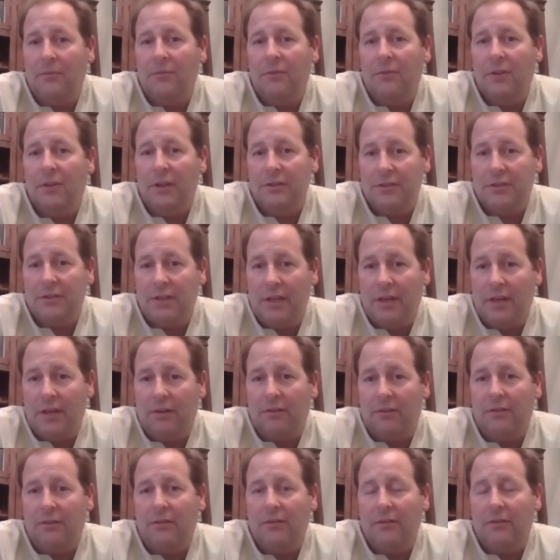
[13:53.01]

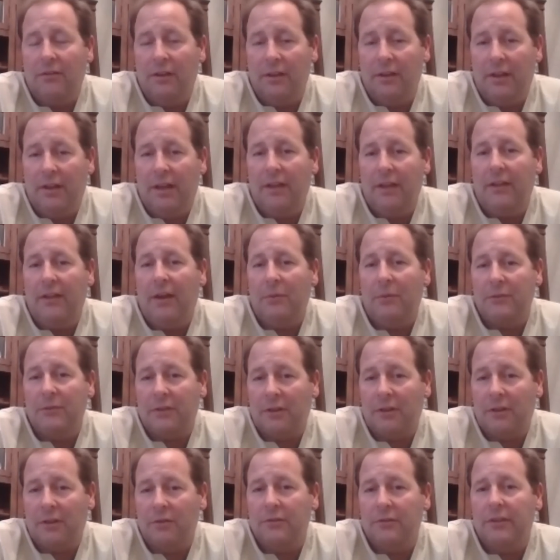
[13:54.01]
touchdown, and that was a
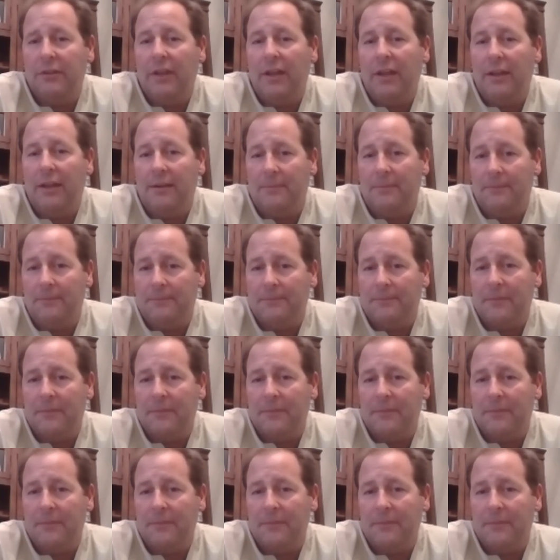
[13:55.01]
close game.